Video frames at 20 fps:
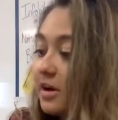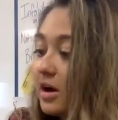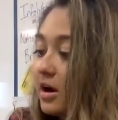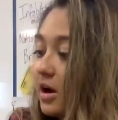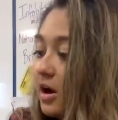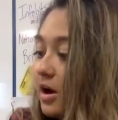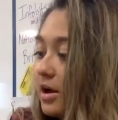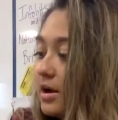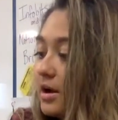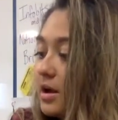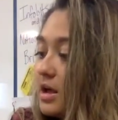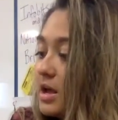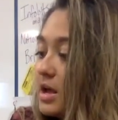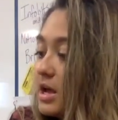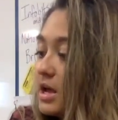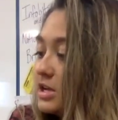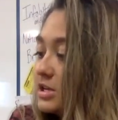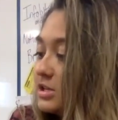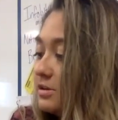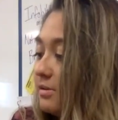got on.
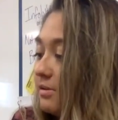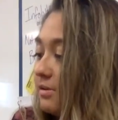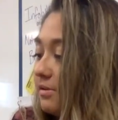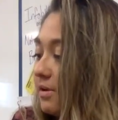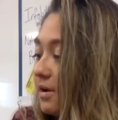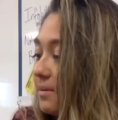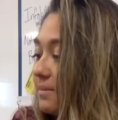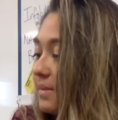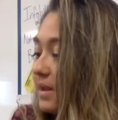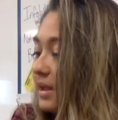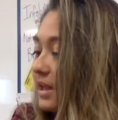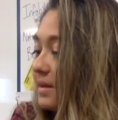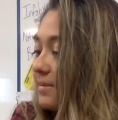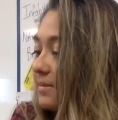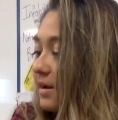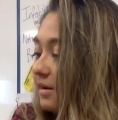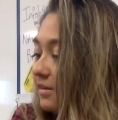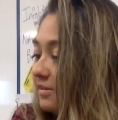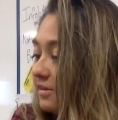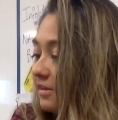She was wearing Mickey
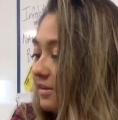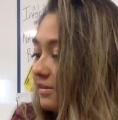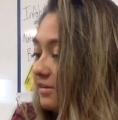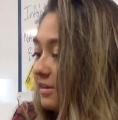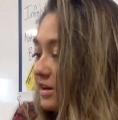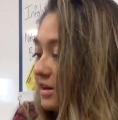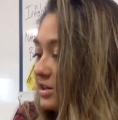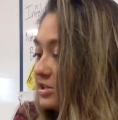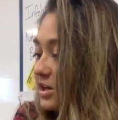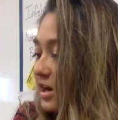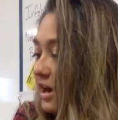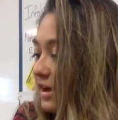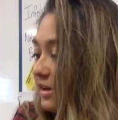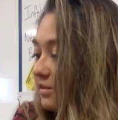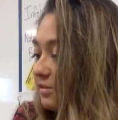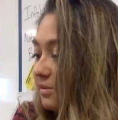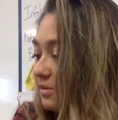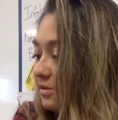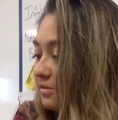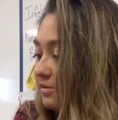Mouse ears and a
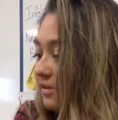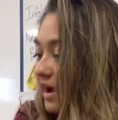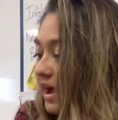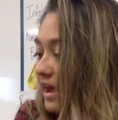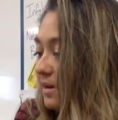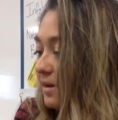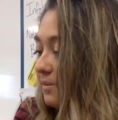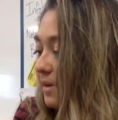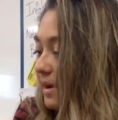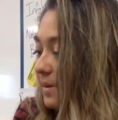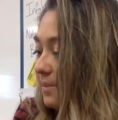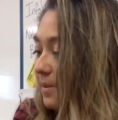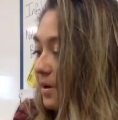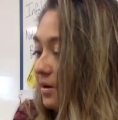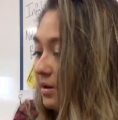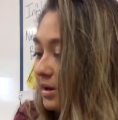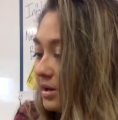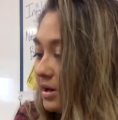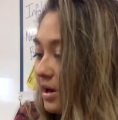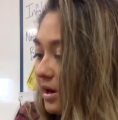dress with red and white
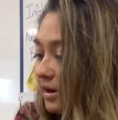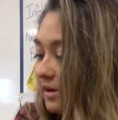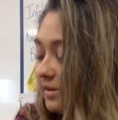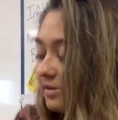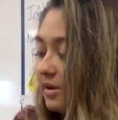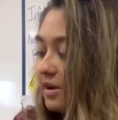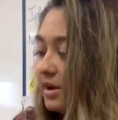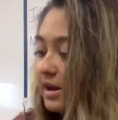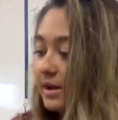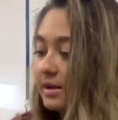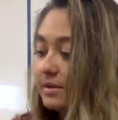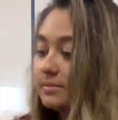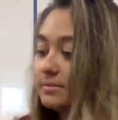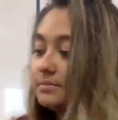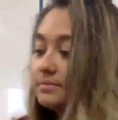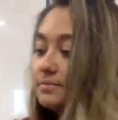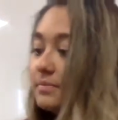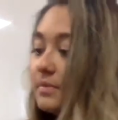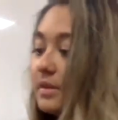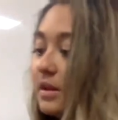polka dotties on it.
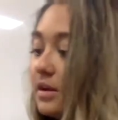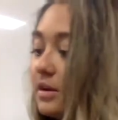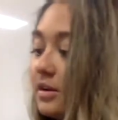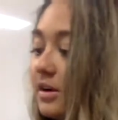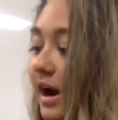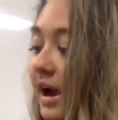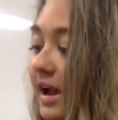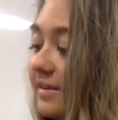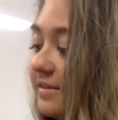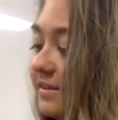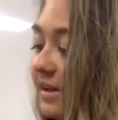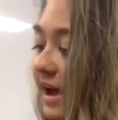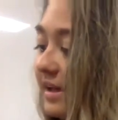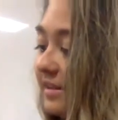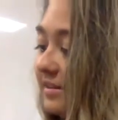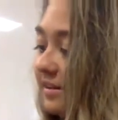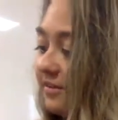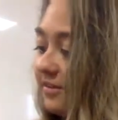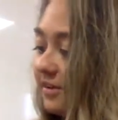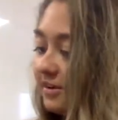Grace, I
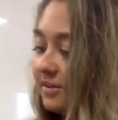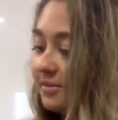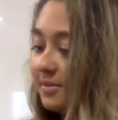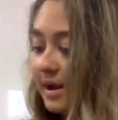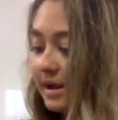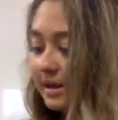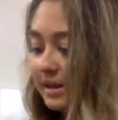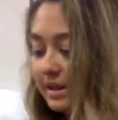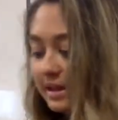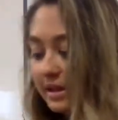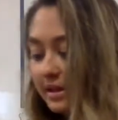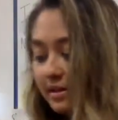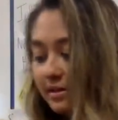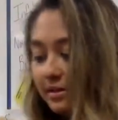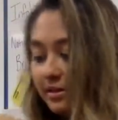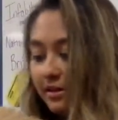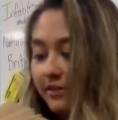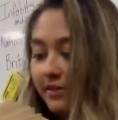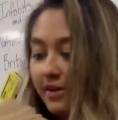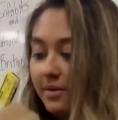said, very smiling,
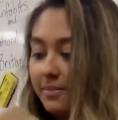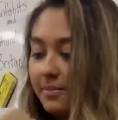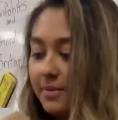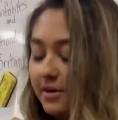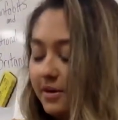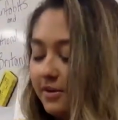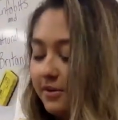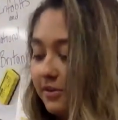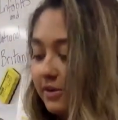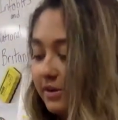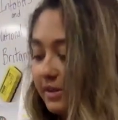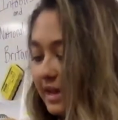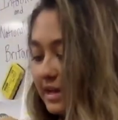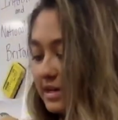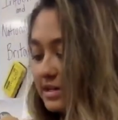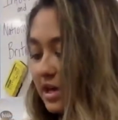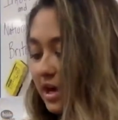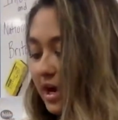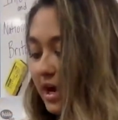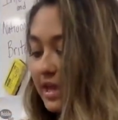you look very beautiful in
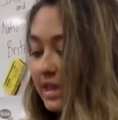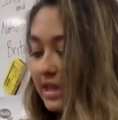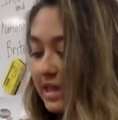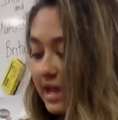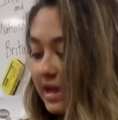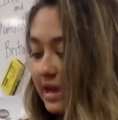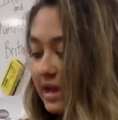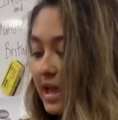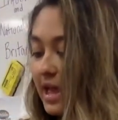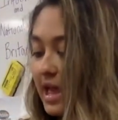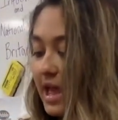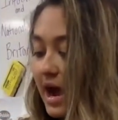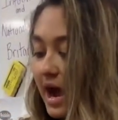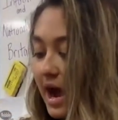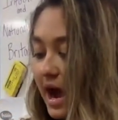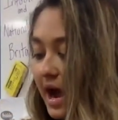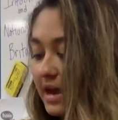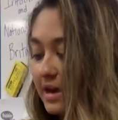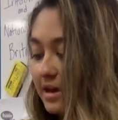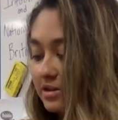that dotty thing.
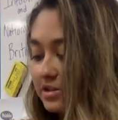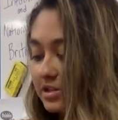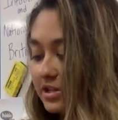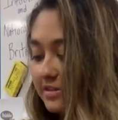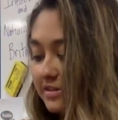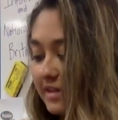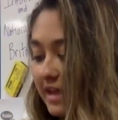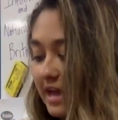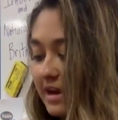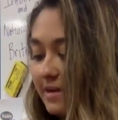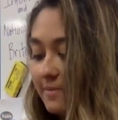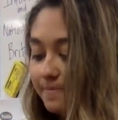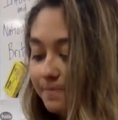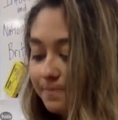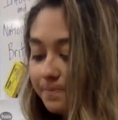I know, she said.